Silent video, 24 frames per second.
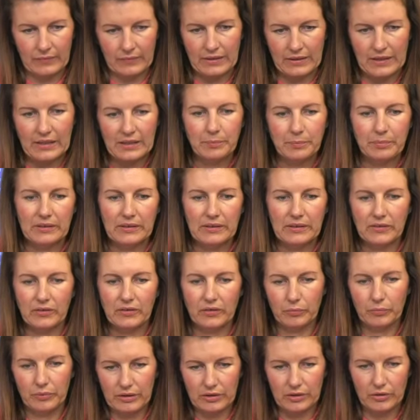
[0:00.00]
Yes, please, to the
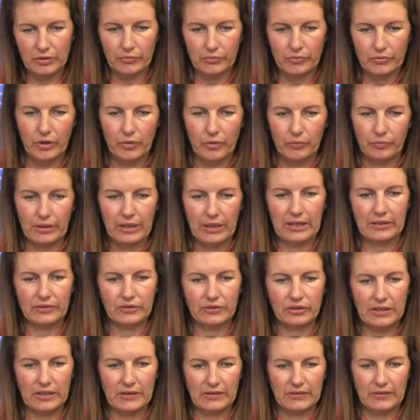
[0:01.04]
windows, Toni. And
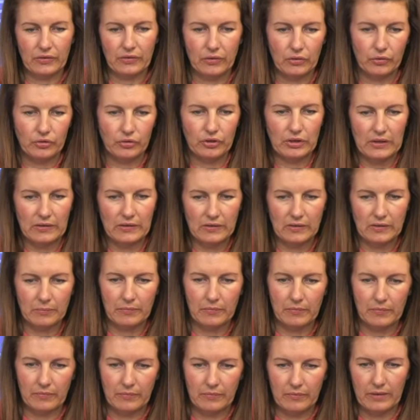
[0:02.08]
yes, if you could chase them,
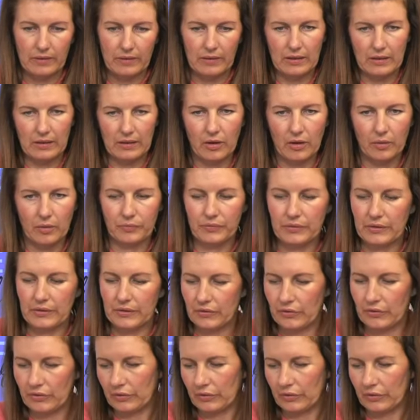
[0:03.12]
the competition.